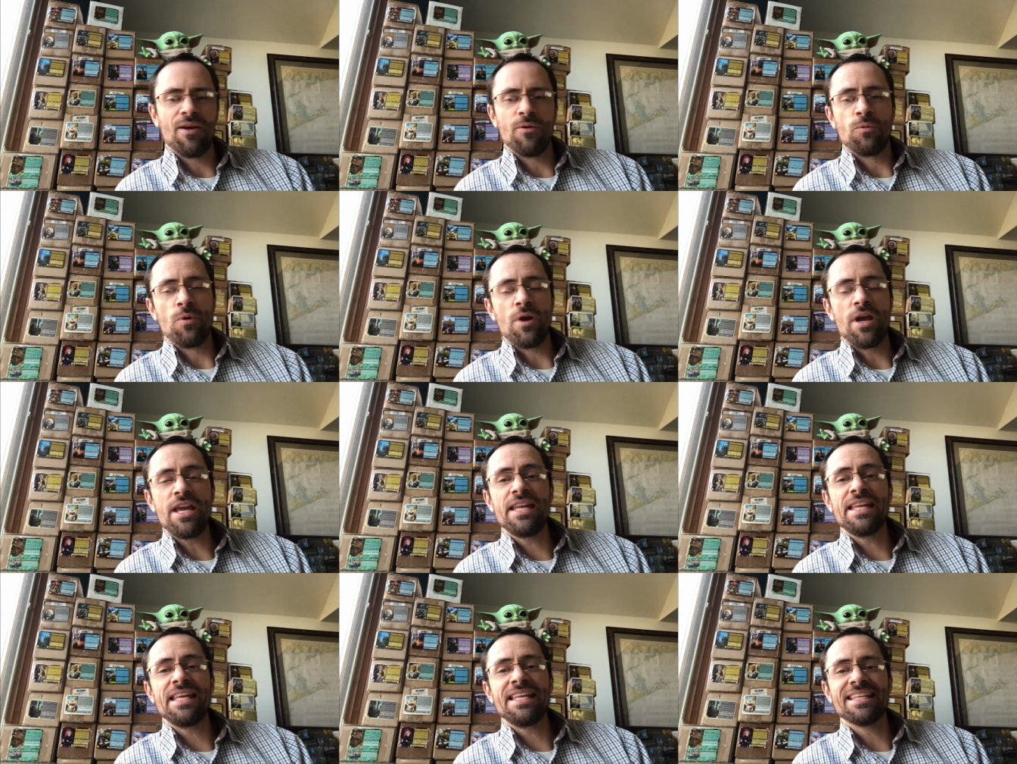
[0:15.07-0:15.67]

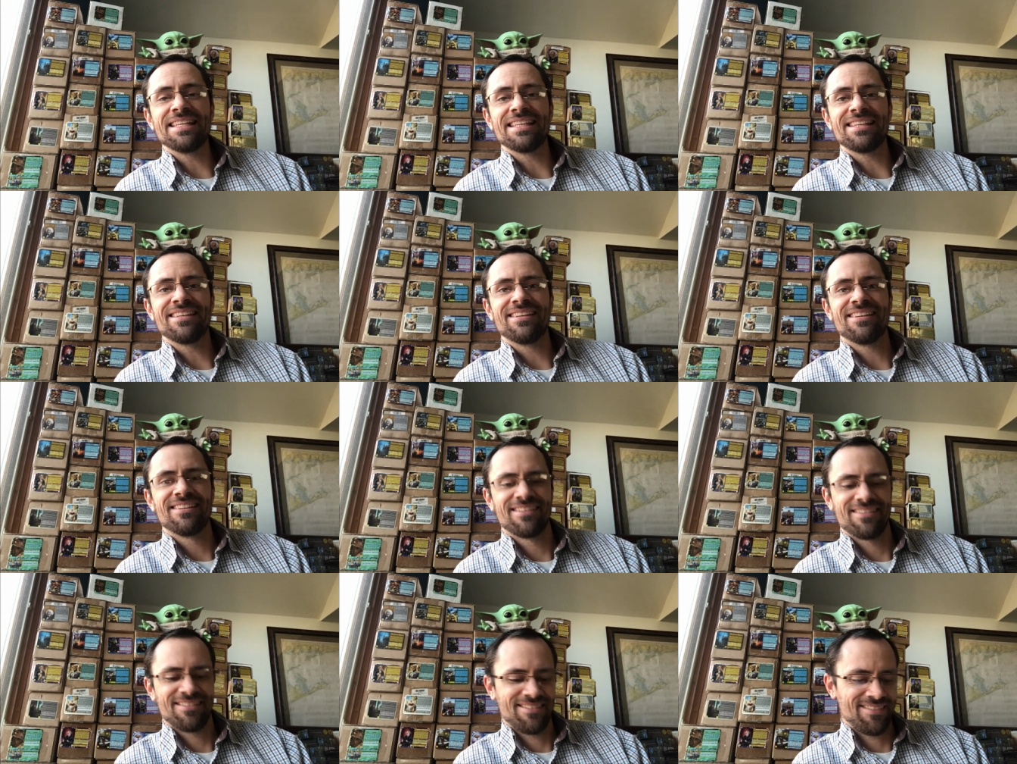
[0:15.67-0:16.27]
We need to
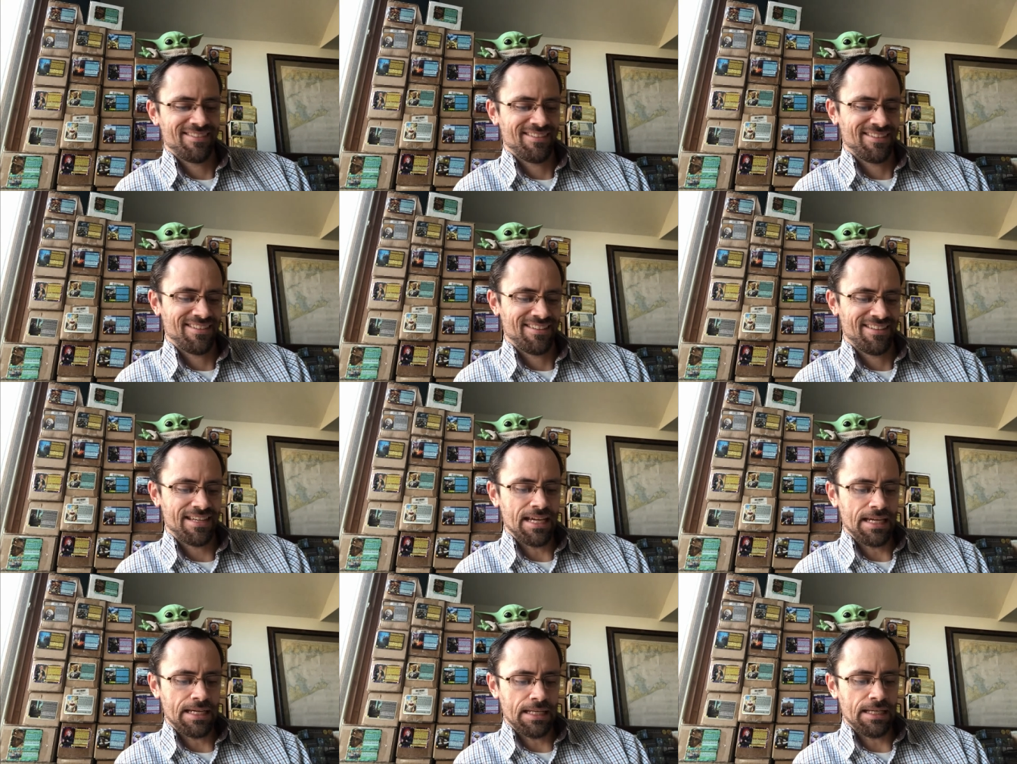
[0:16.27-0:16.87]

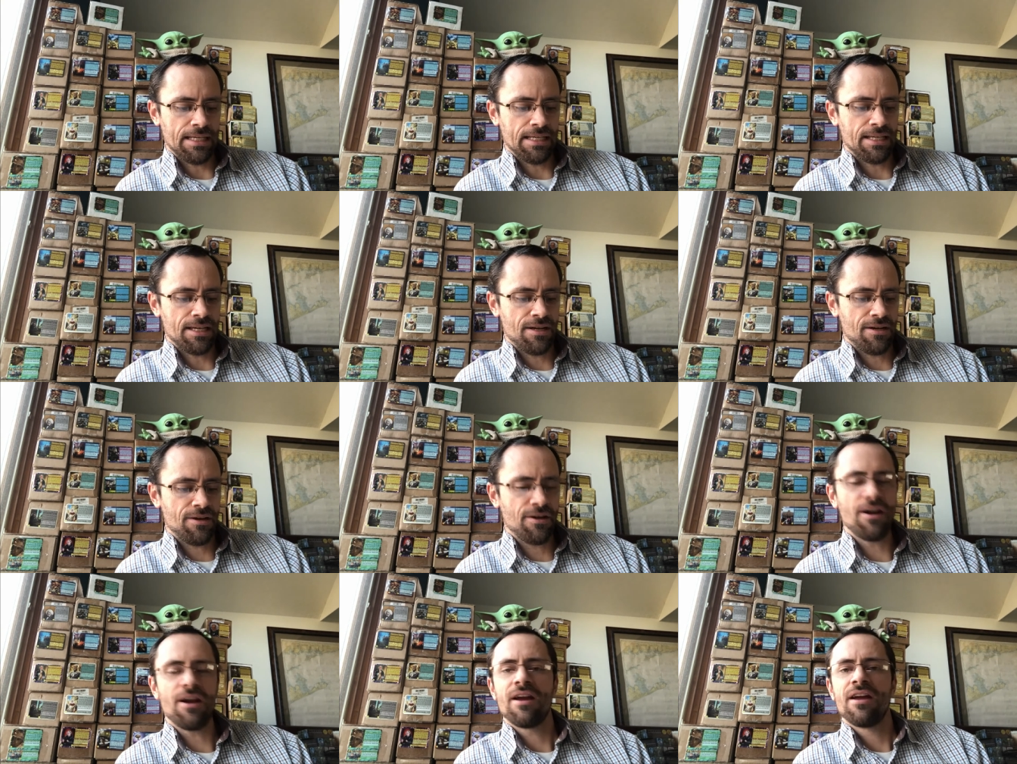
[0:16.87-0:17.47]
kick it in
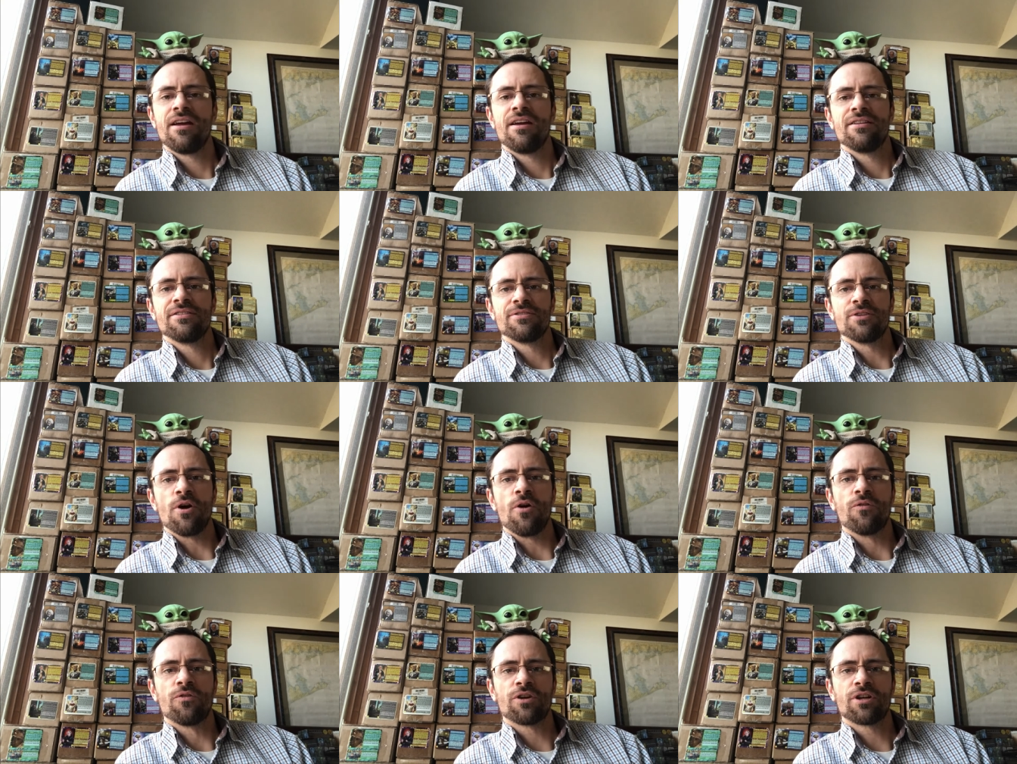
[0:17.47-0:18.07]
gear to
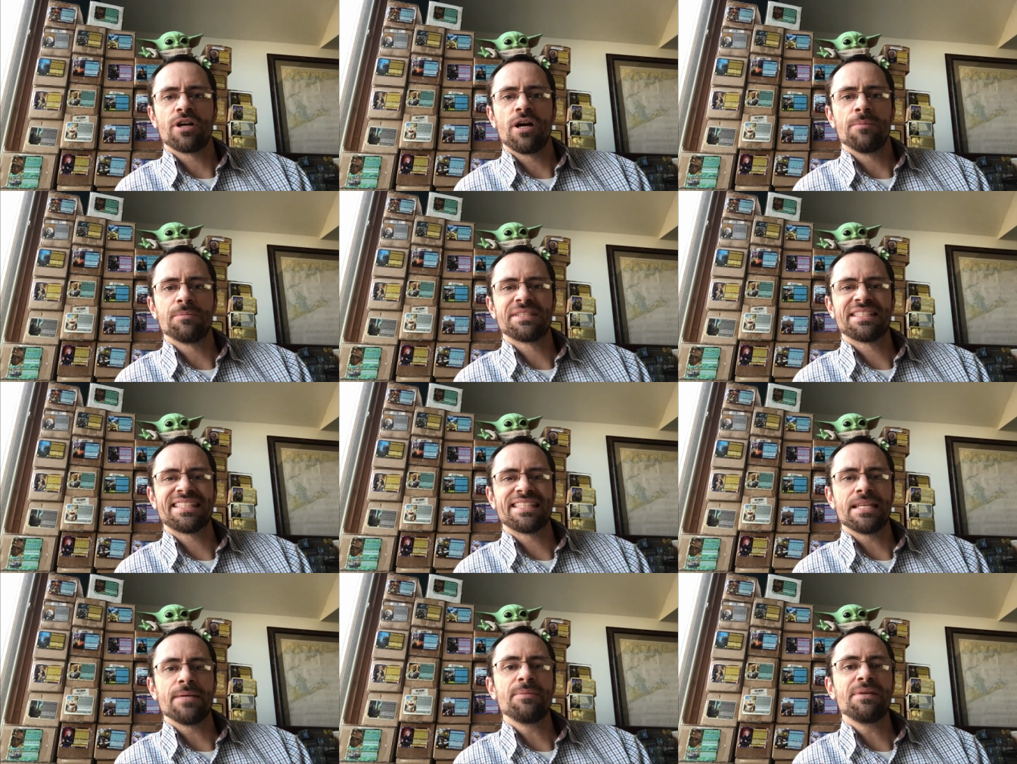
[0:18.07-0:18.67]
overcome
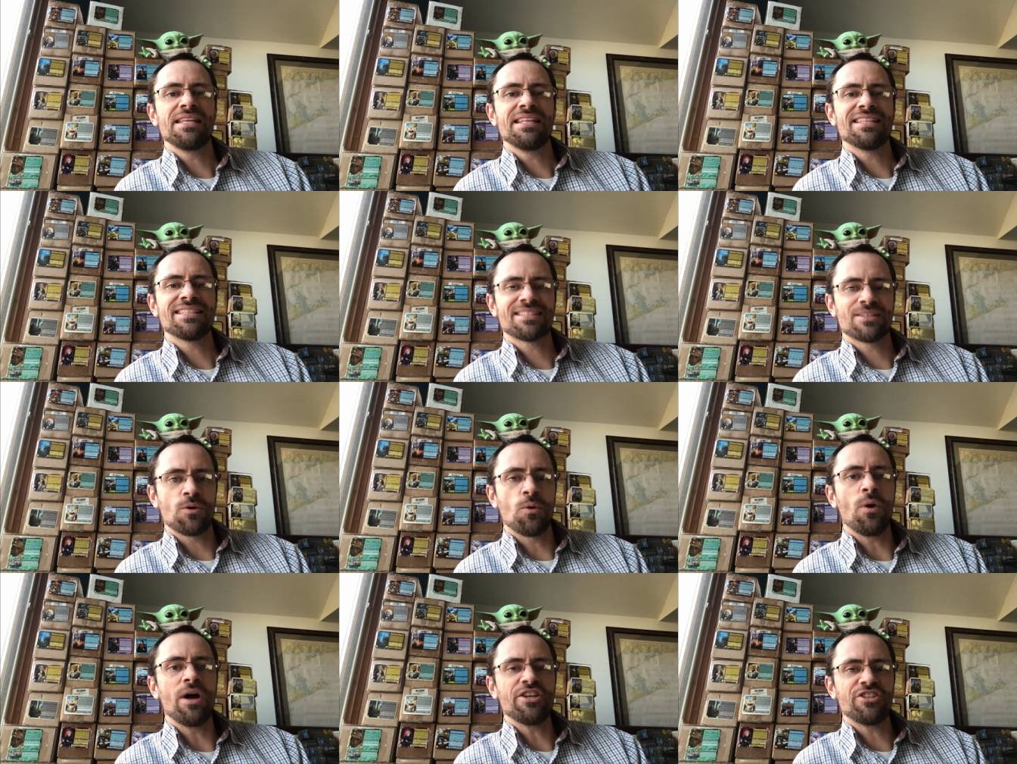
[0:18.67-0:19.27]
Simeon's
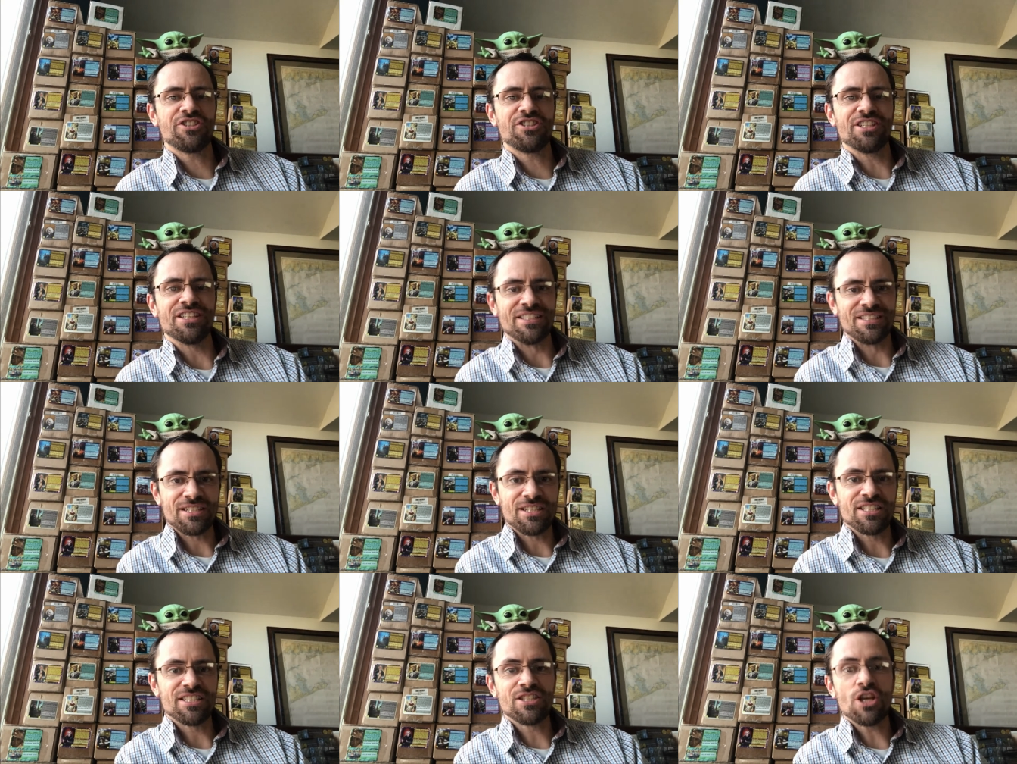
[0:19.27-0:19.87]
questions
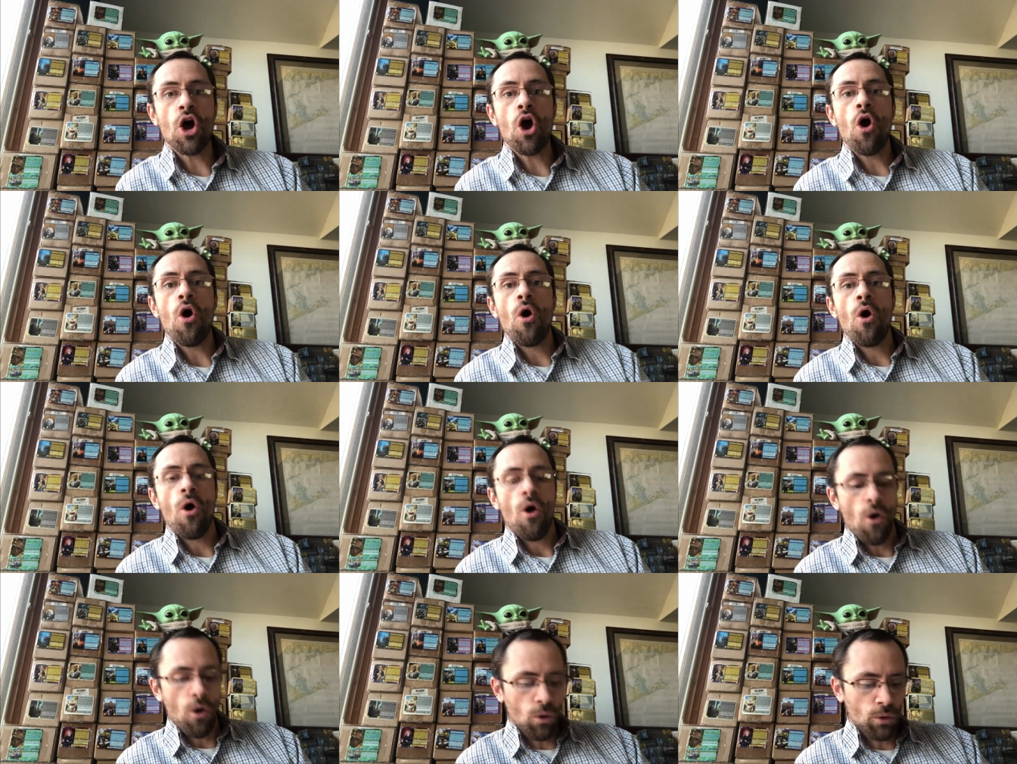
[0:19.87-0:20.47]
because
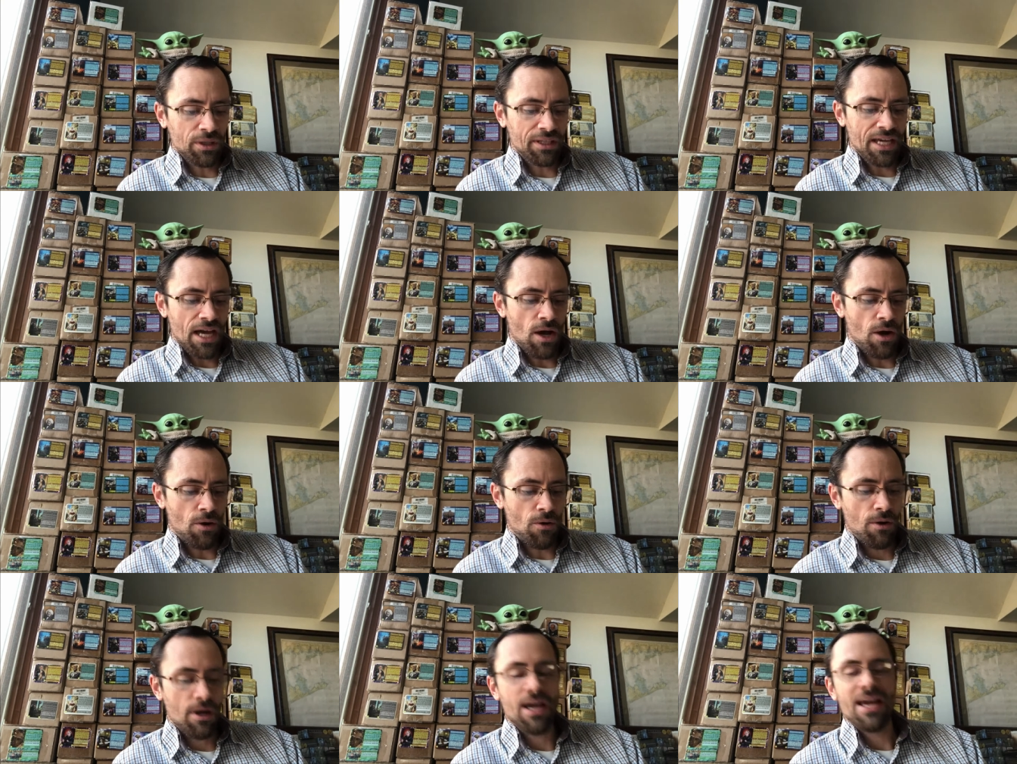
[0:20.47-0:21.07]
holy
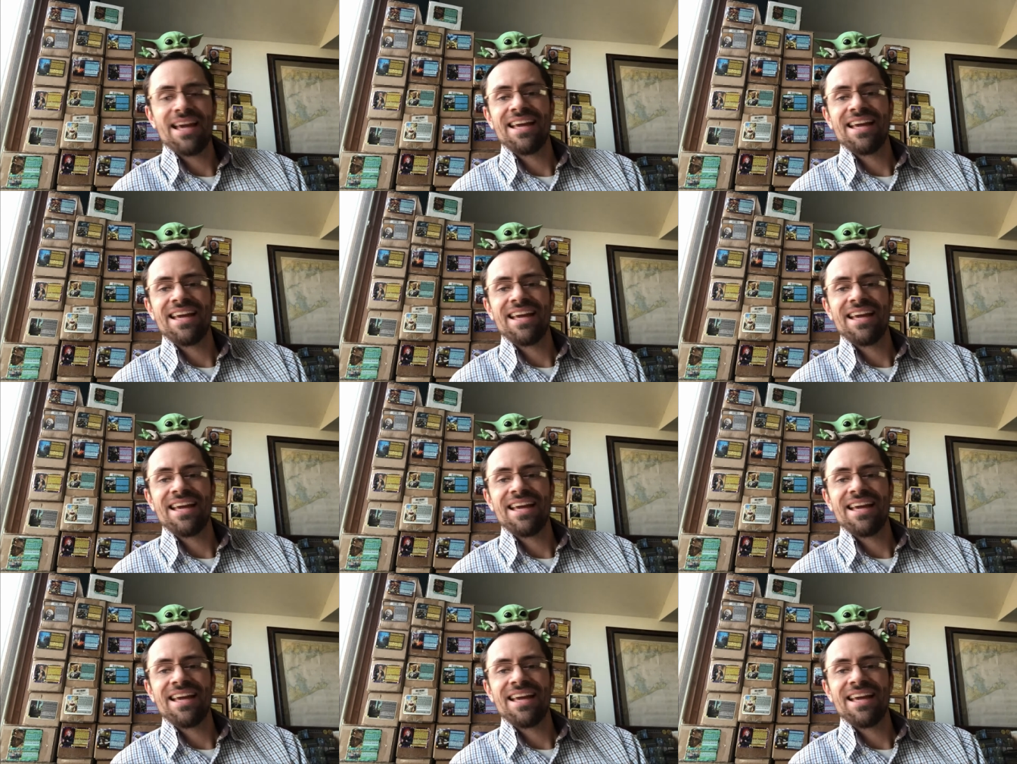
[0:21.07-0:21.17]
cow,